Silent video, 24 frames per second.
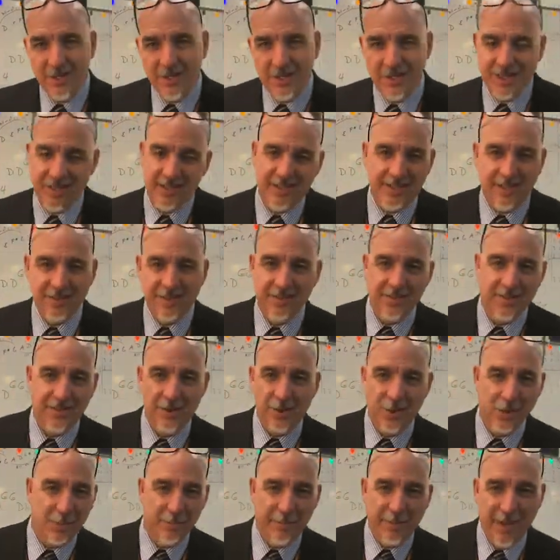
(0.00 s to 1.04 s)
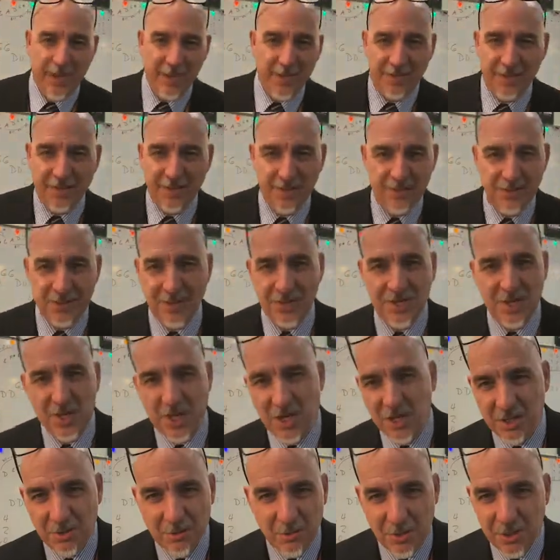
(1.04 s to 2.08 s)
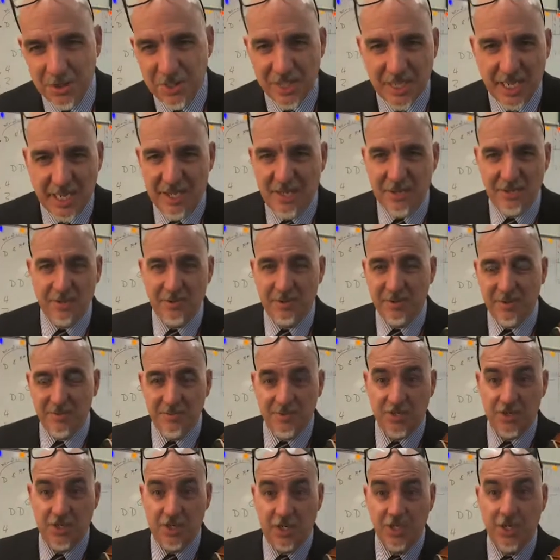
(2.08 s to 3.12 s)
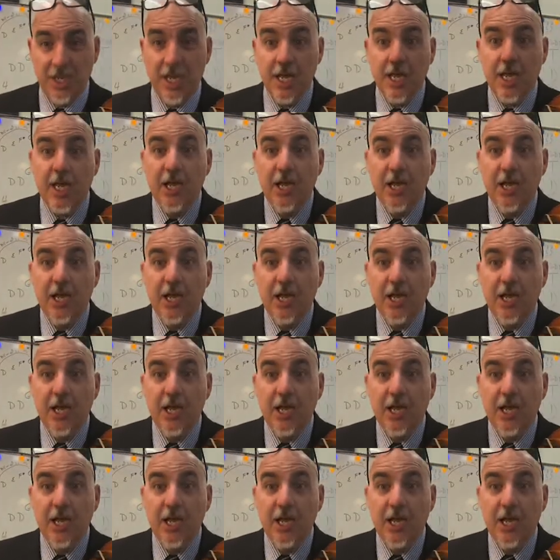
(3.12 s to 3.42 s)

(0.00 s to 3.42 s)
They get down on the yoga mat, they do the downward down or whatever it's called.